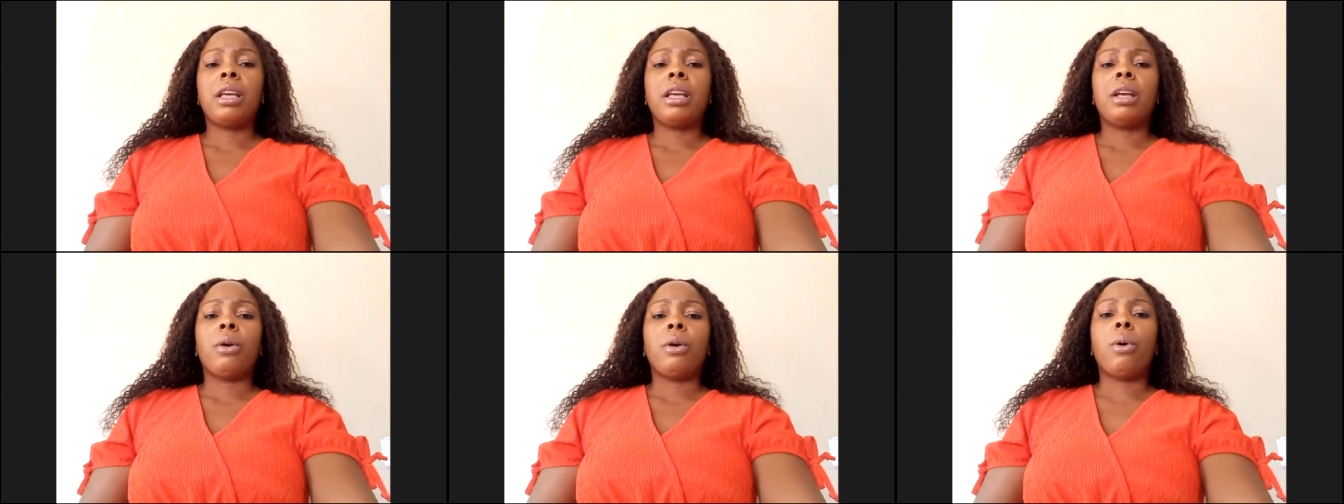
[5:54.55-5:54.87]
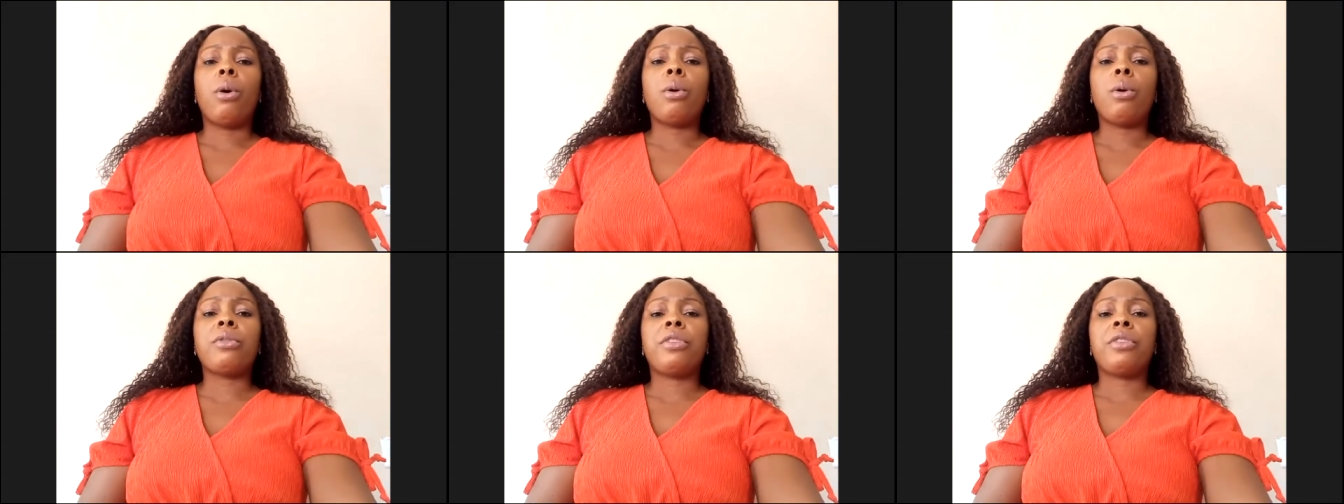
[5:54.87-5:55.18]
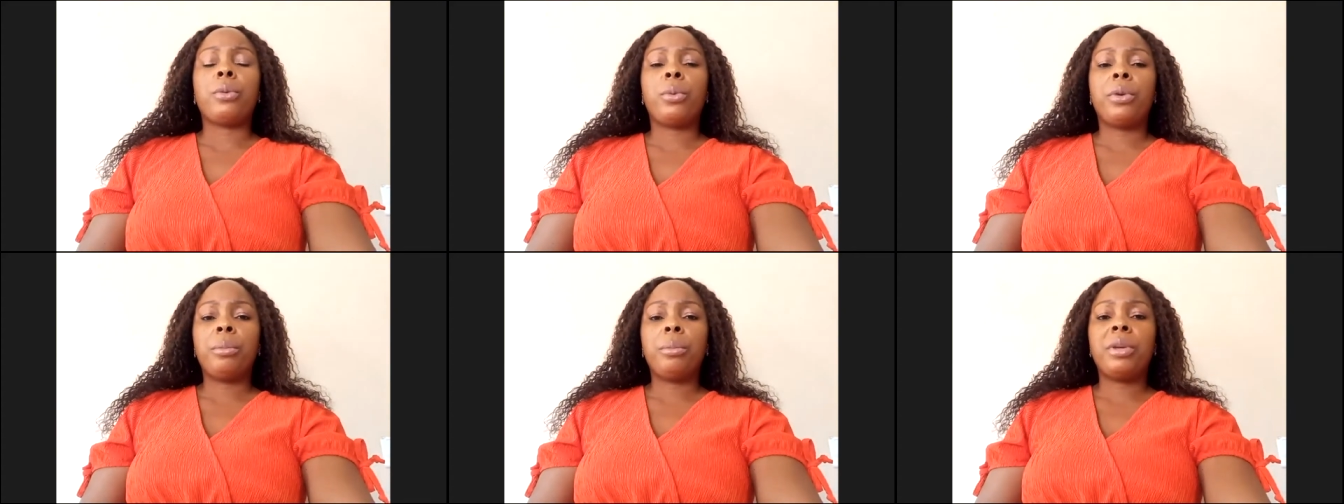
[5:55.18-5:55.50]
all
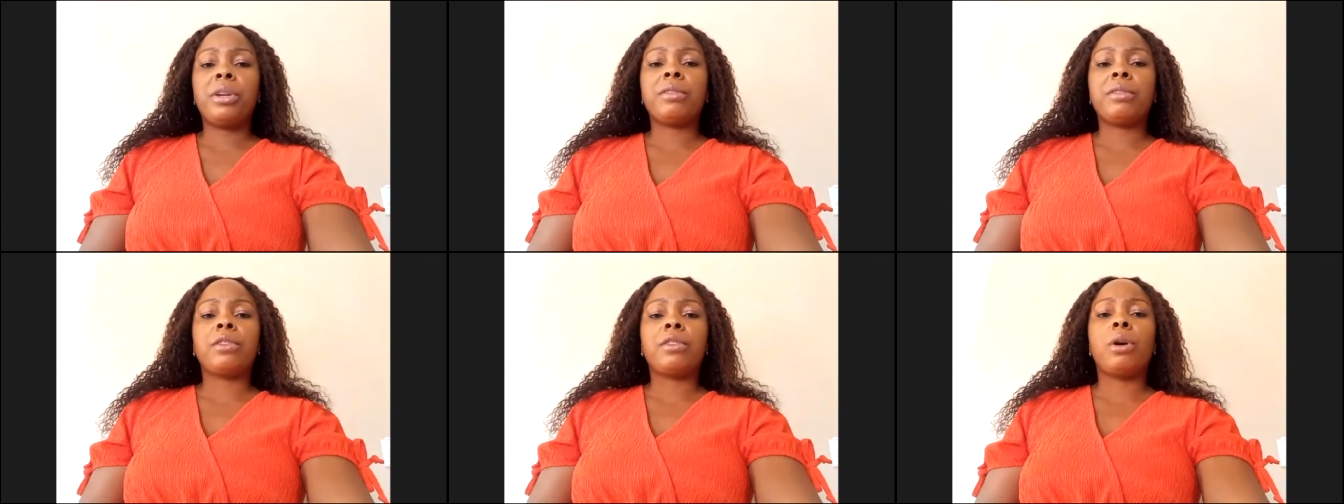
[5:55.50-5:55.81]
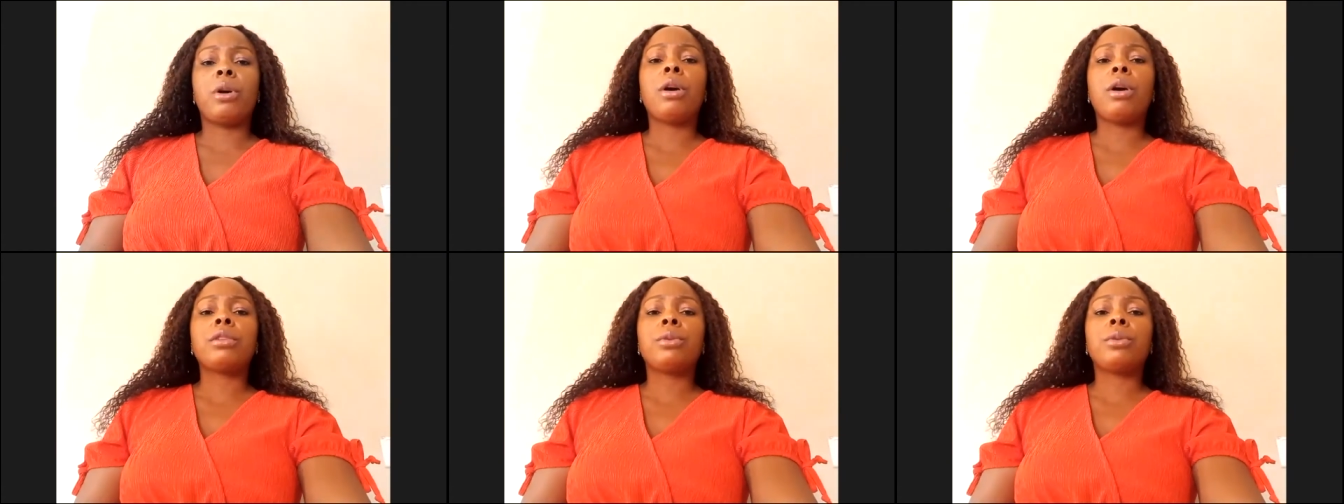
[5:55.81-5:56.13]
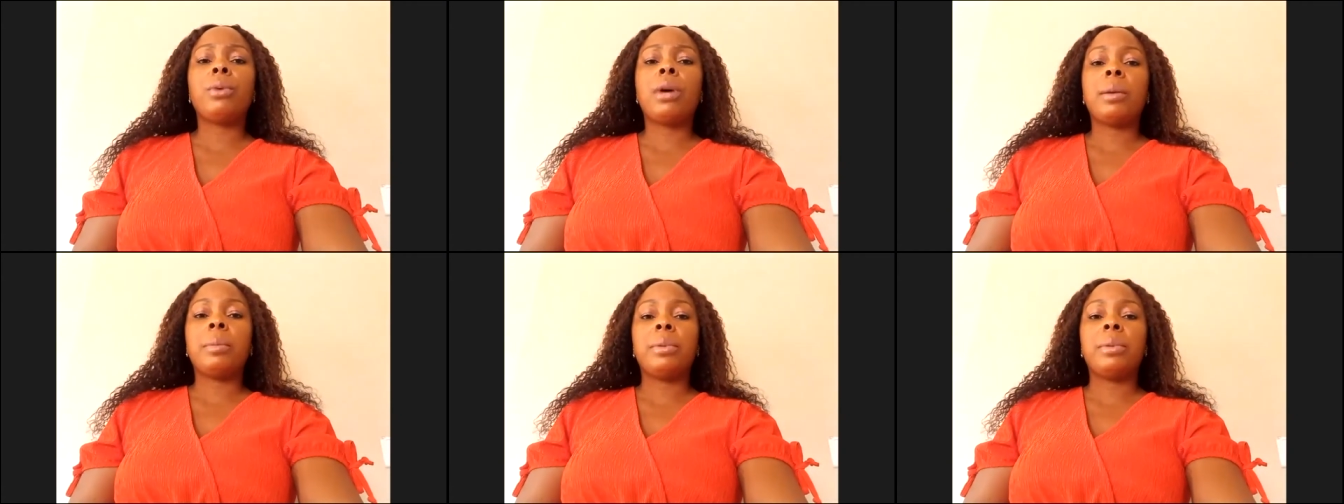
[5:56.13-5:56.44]
the women of God
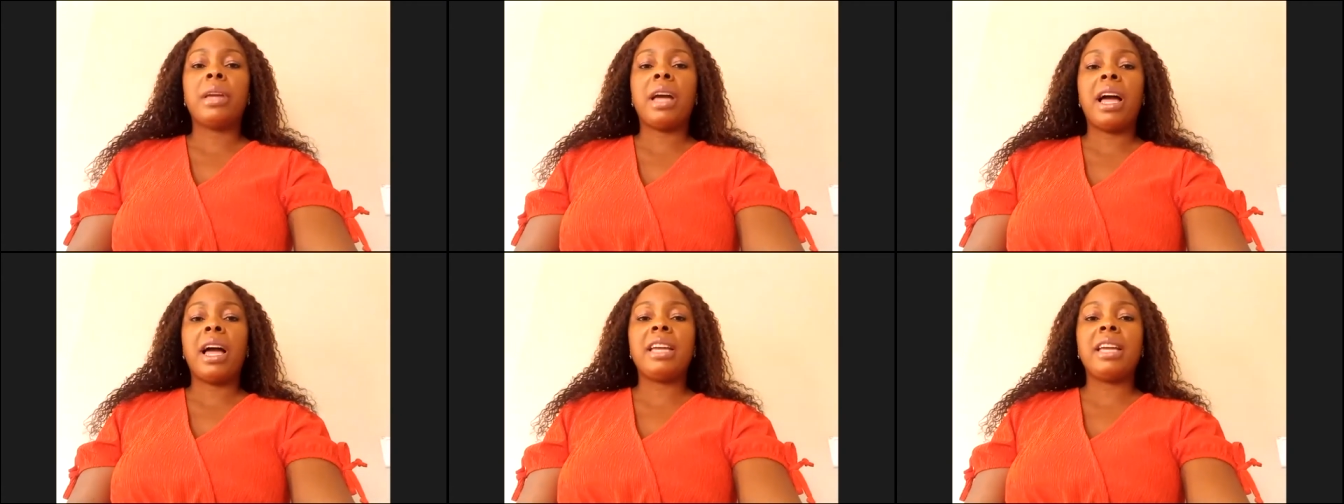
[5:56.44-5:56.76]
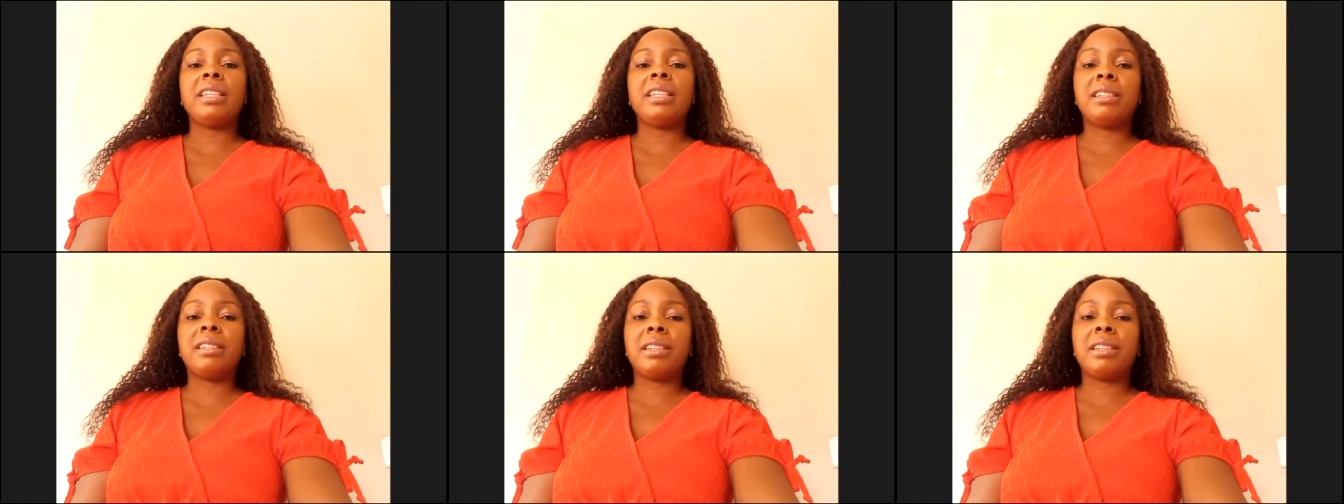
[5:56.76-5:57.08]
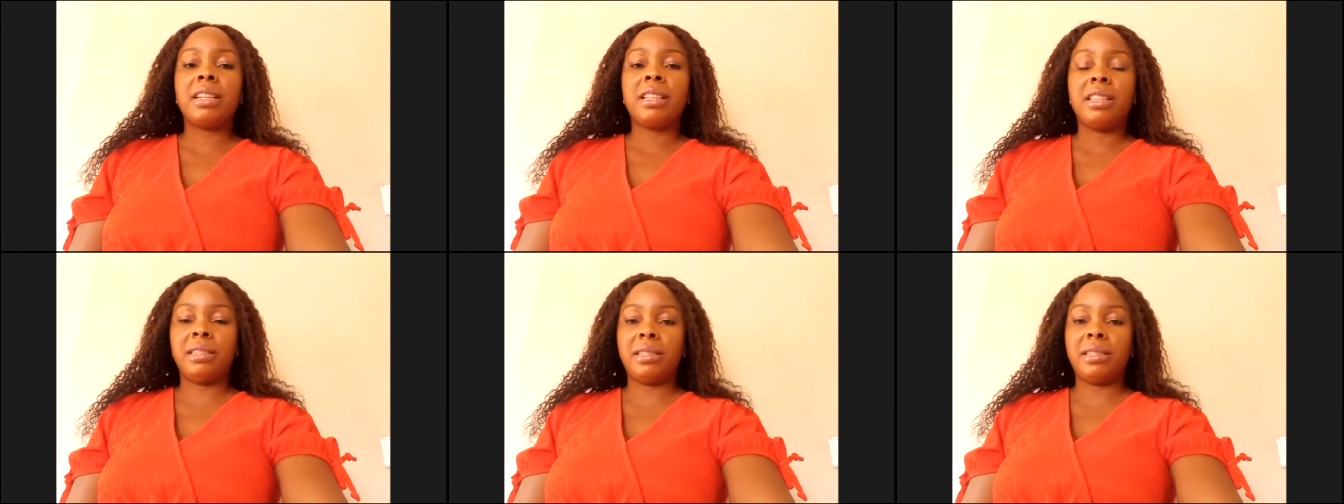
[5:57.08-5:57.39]
who are behind
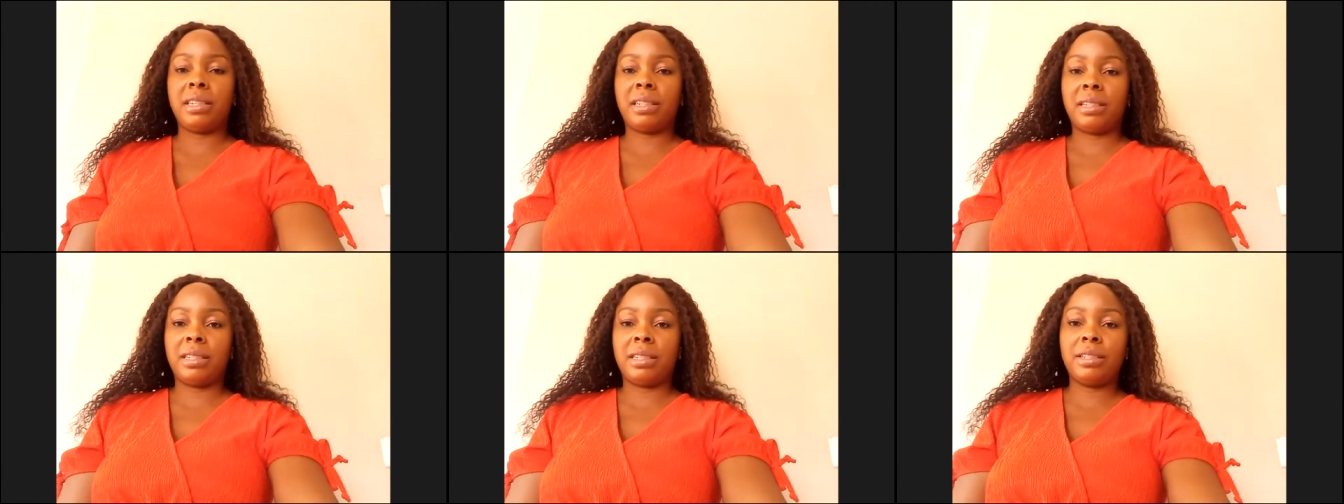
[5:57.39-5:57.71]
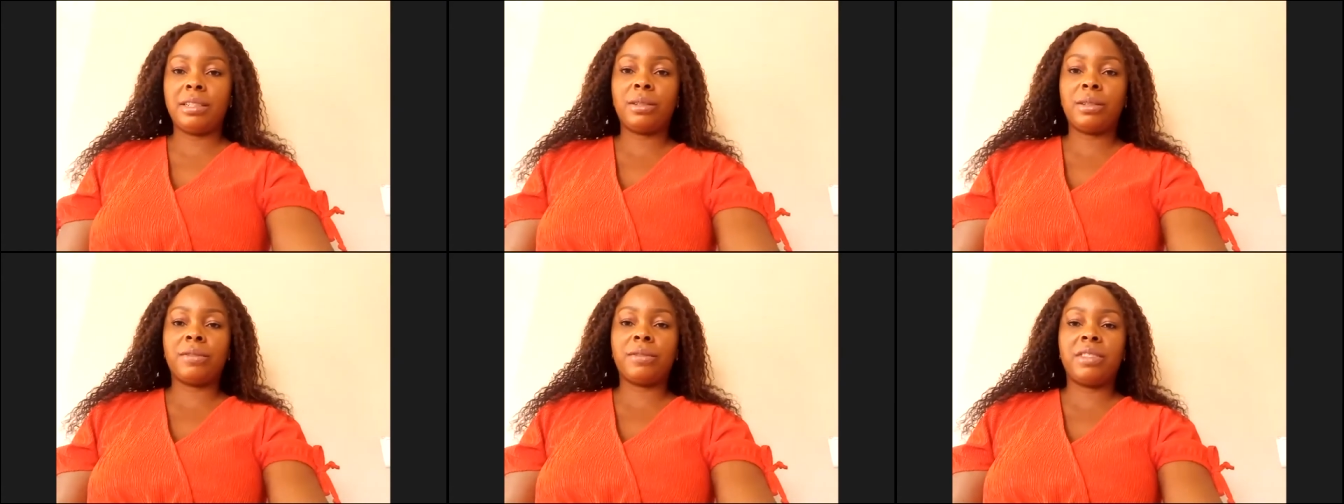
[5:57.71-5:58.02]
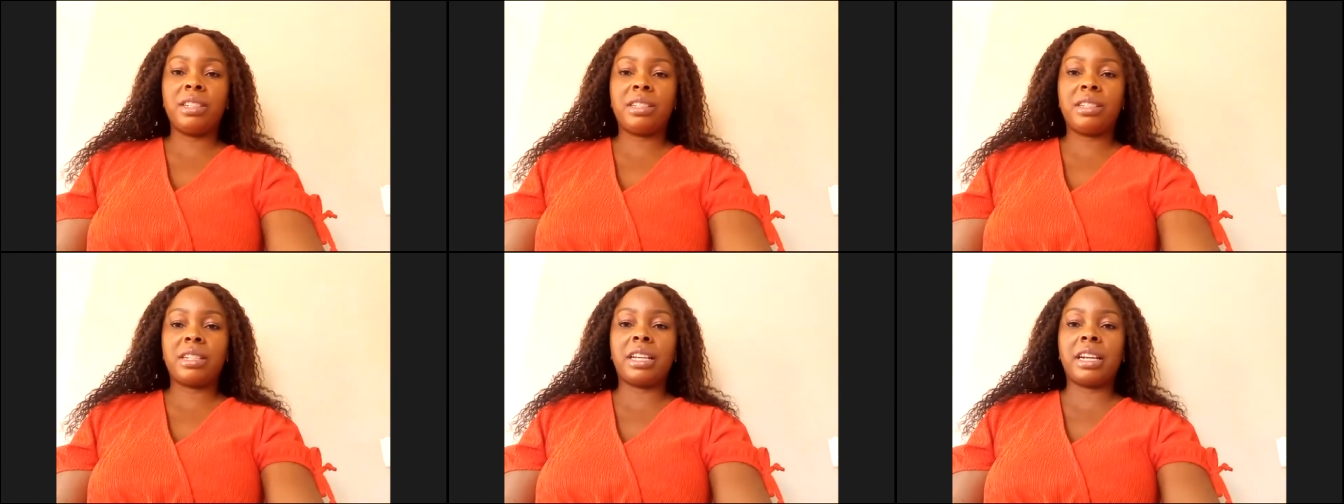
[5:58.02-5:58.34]
the success of
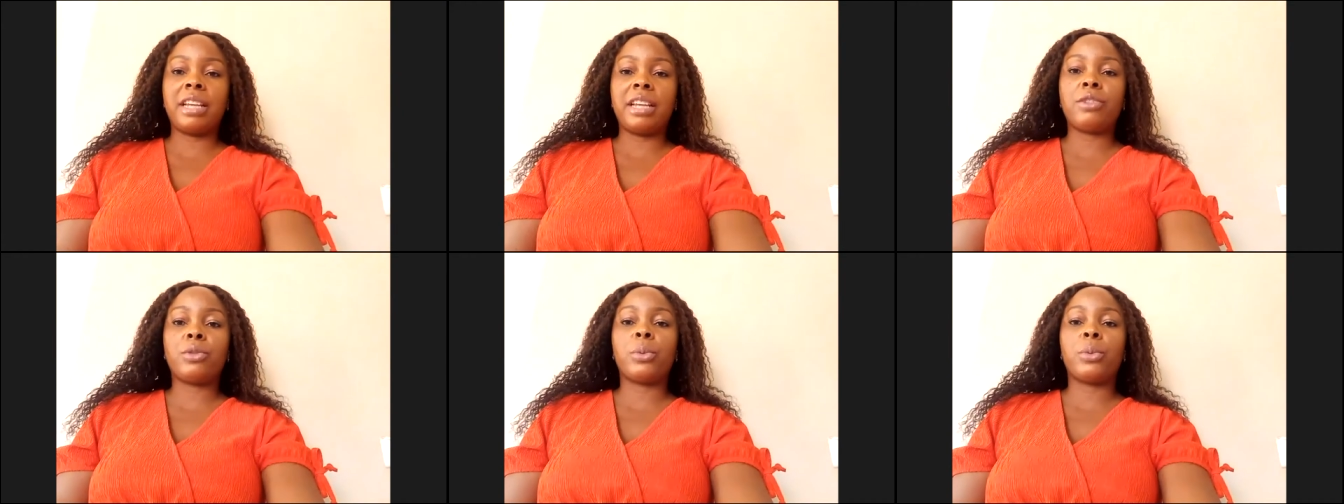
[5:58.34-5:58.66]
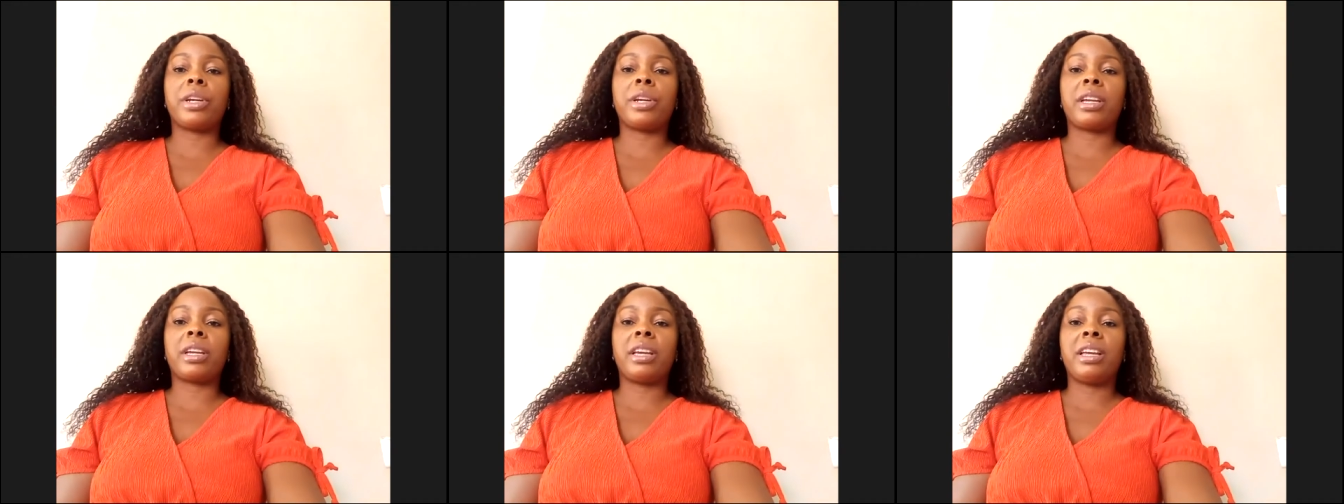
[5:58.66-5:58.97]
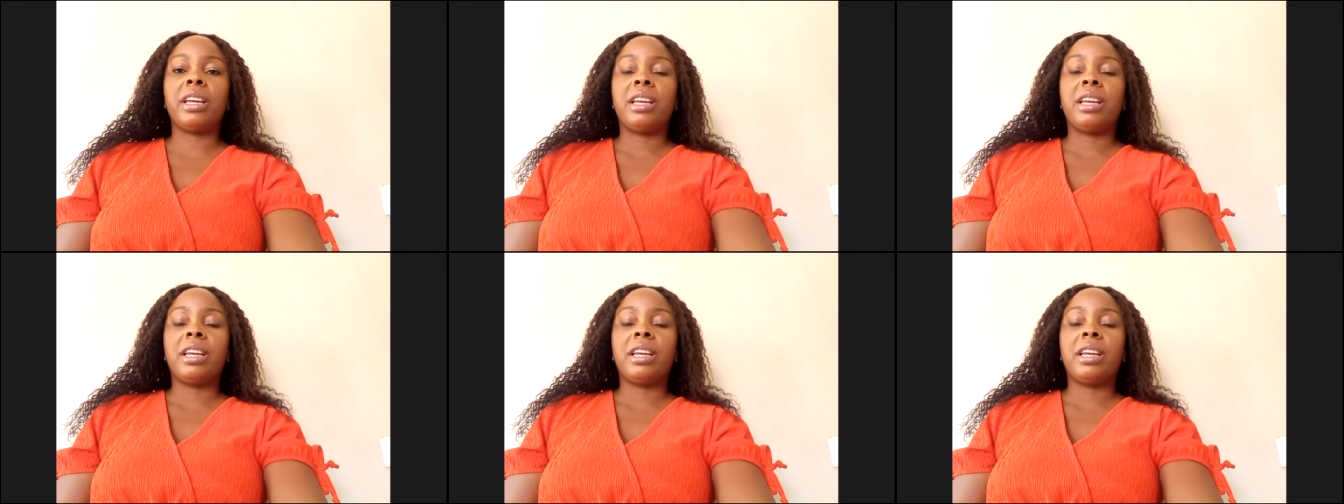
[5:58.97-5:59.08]
this great work.